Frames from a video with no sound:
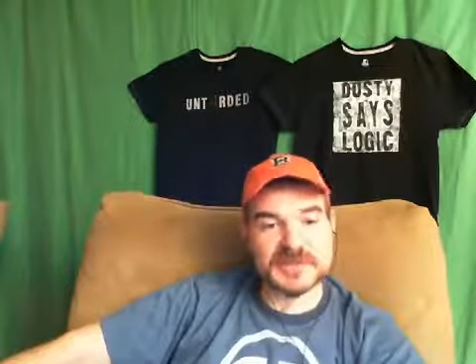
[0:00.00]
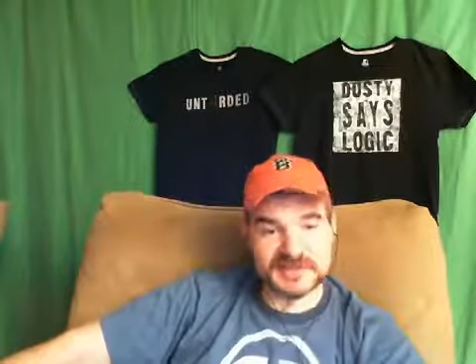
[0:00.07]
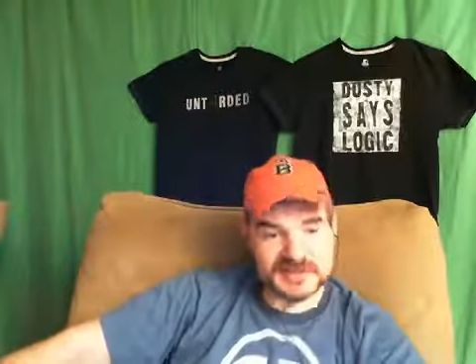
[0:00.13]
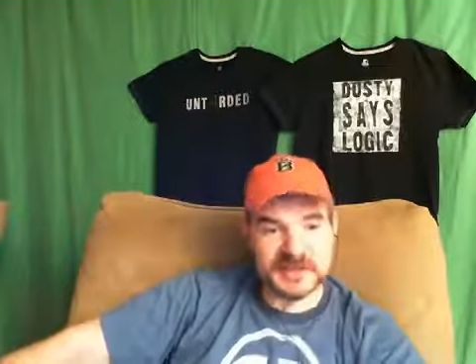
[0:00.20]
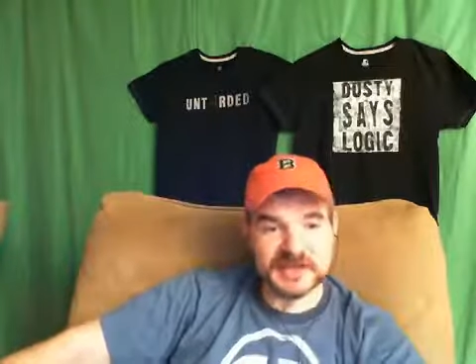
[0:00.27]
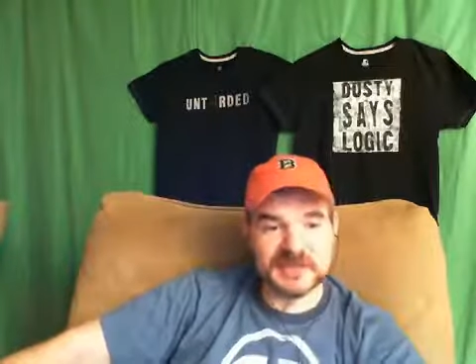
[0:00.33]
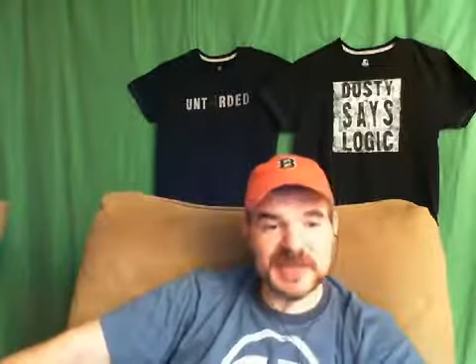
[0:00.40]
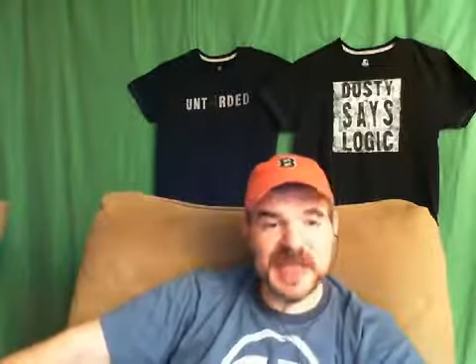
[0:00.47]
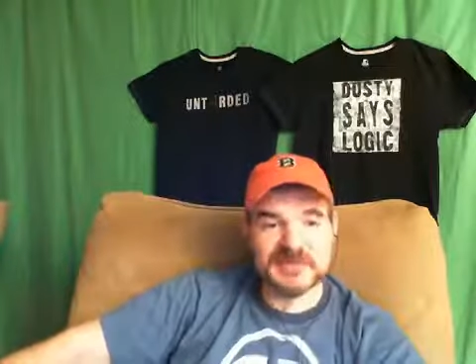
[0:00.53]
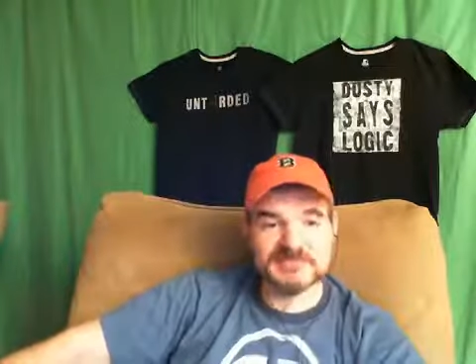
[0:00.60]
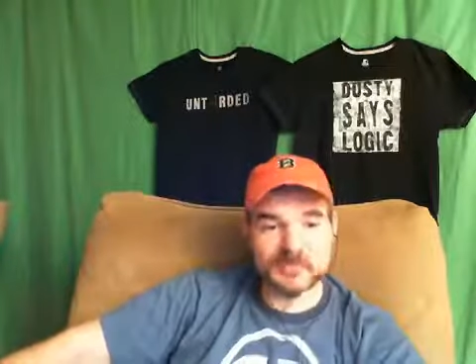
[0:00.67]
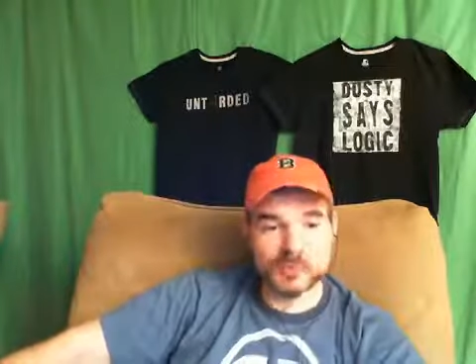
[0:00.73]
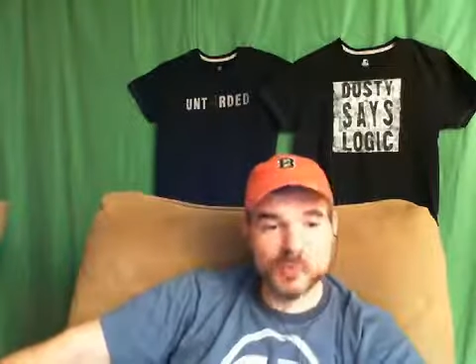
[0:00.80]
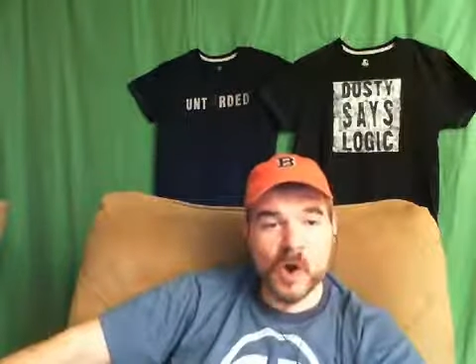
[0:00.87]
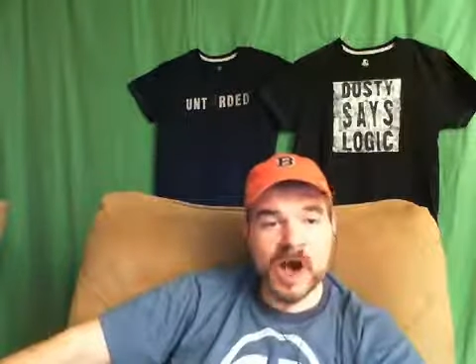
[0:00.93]
That's it. They
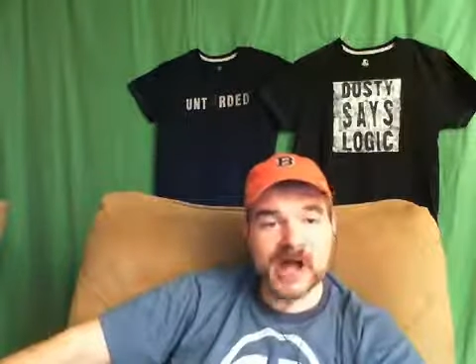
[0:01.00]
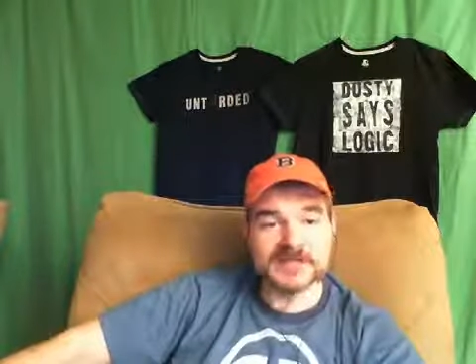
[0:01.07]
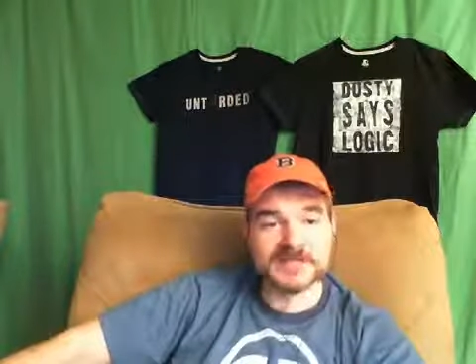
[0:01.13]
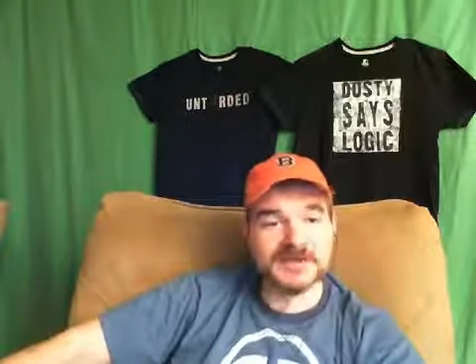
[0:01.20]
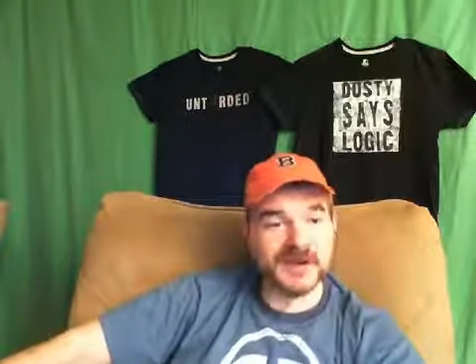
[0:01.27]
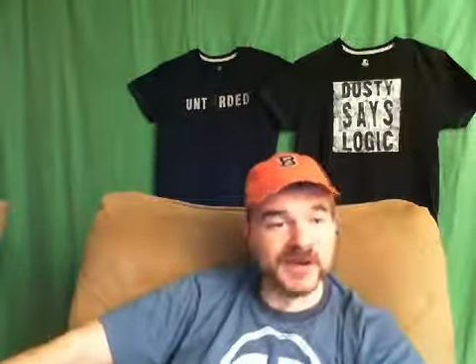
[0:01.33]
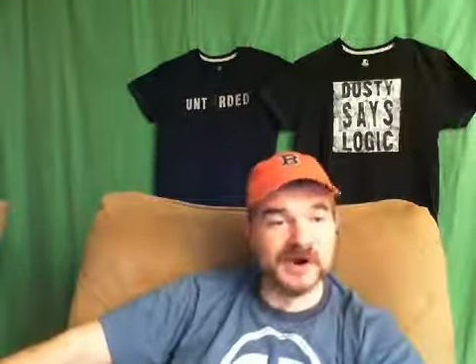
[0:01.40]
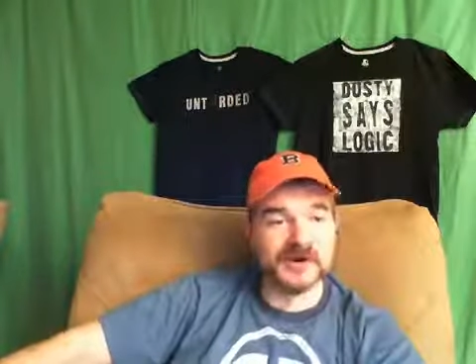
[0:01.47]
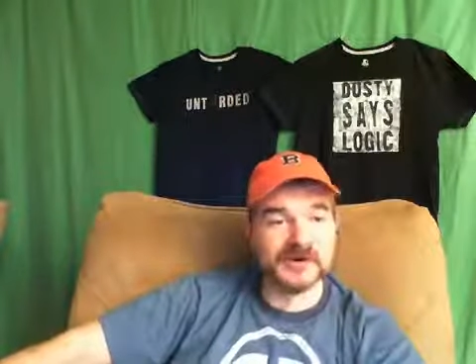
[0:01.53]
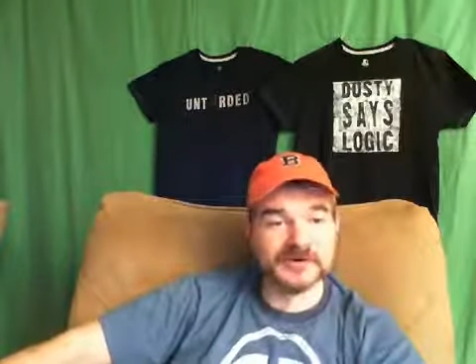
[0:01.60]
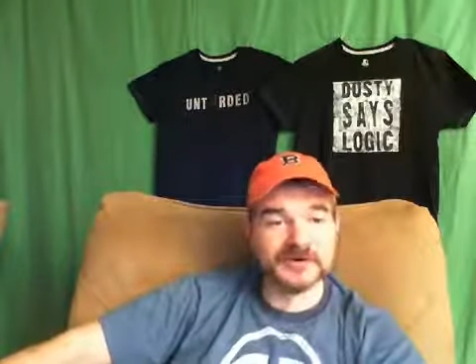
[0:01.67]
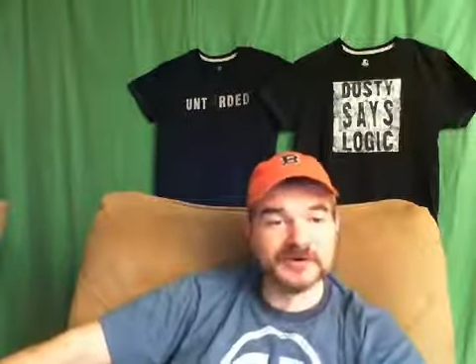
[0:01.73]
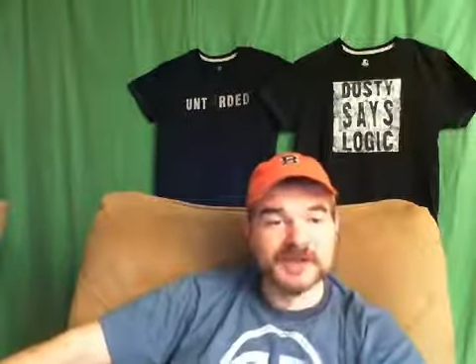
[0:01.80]
have to want to know.